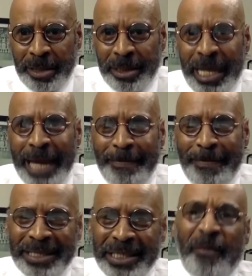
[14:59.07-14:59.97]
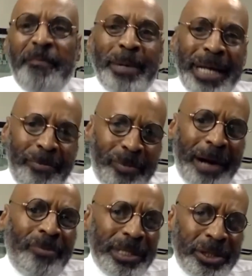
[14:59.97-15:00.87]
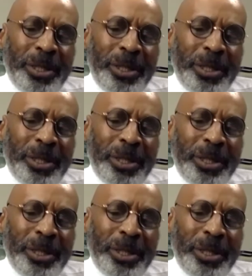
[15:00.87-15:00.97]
like myself, but I went to a